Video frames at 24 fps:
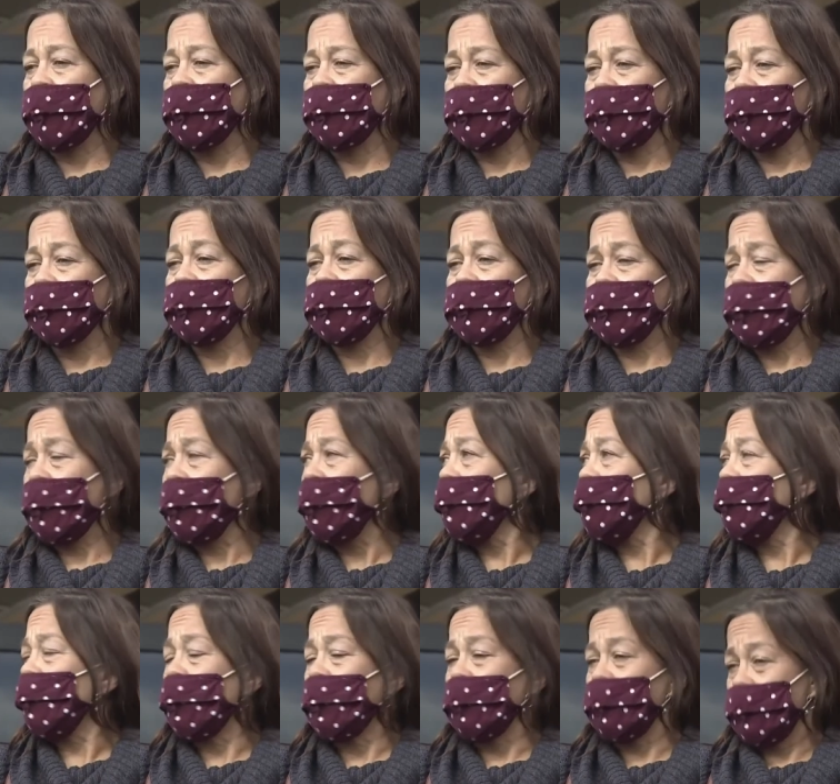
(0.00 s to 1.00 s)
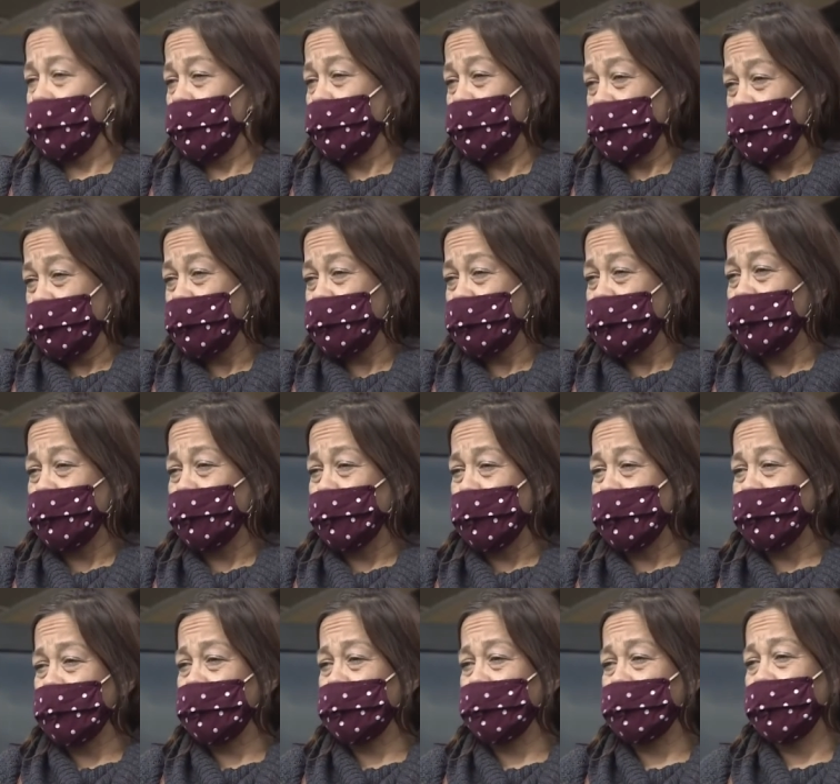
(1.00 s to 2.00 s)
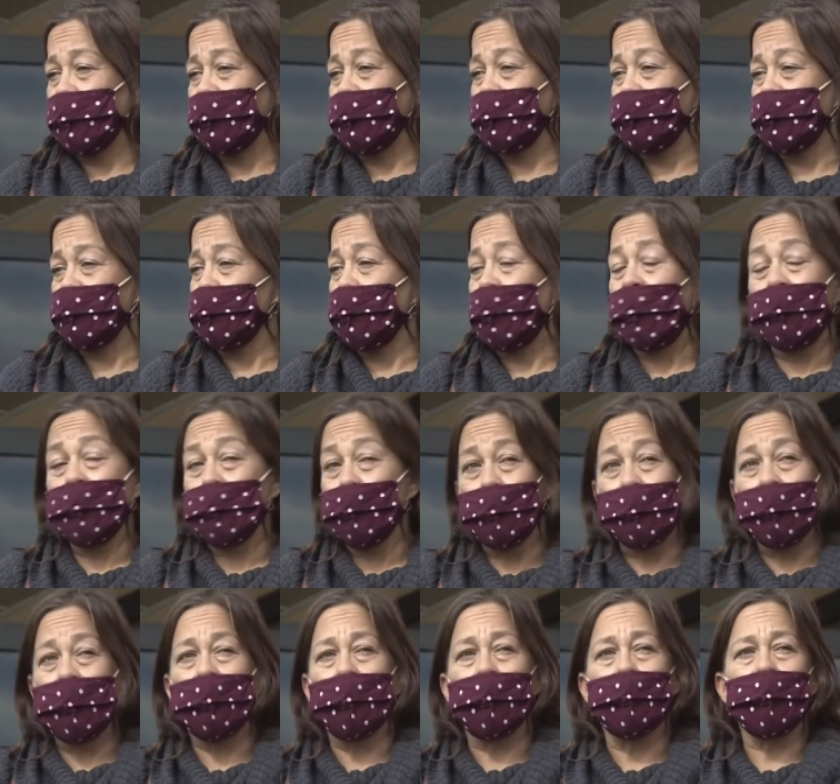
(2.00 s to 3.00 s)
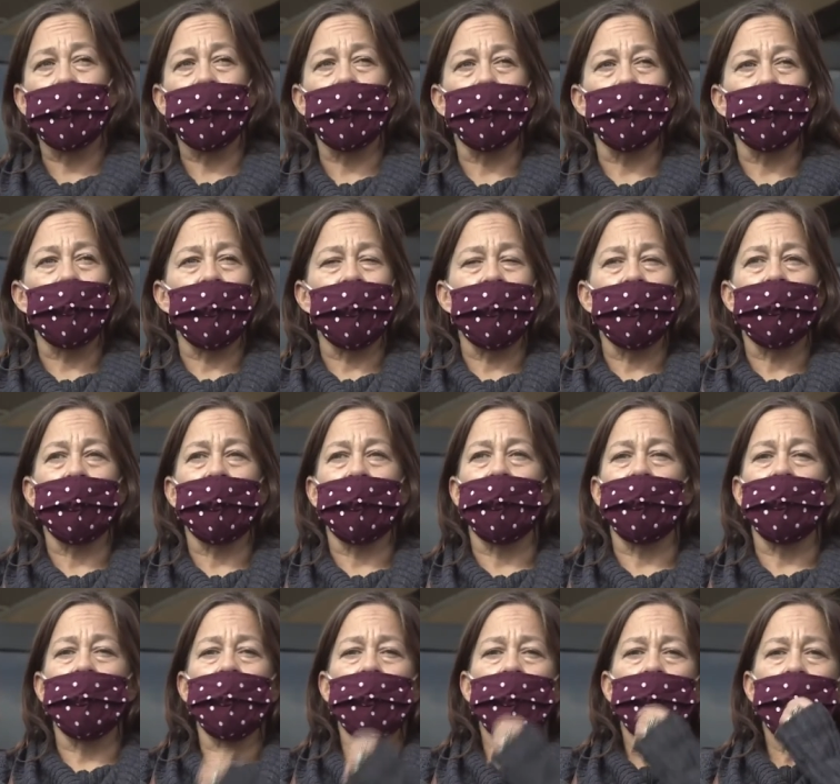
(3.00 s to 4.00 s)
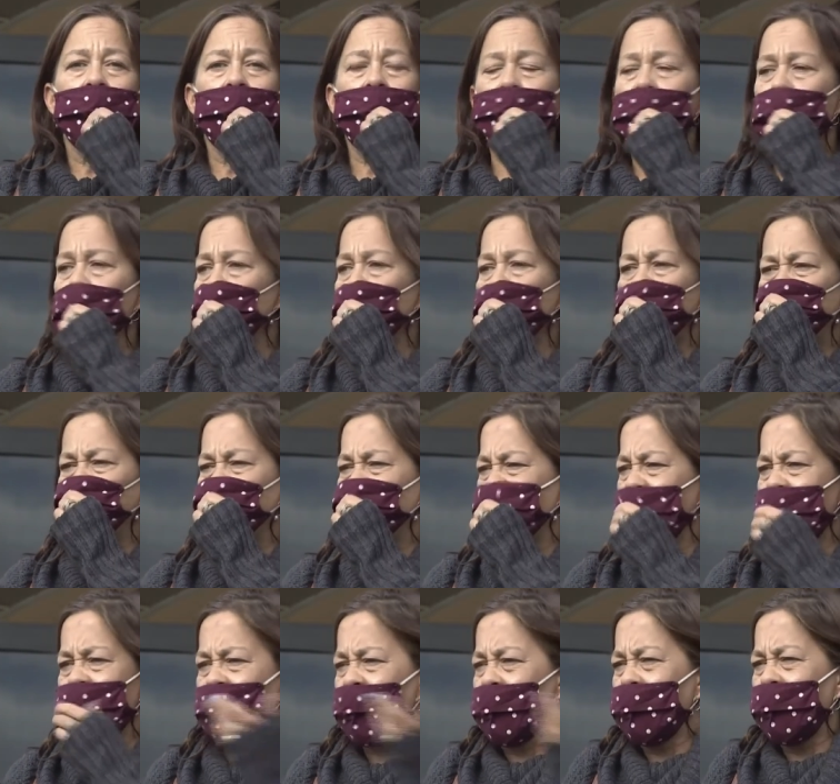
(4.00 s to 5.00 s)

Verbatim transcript: I have a timeline to be somewhere today, so I don't think I'm going to make it. It shouldn't be this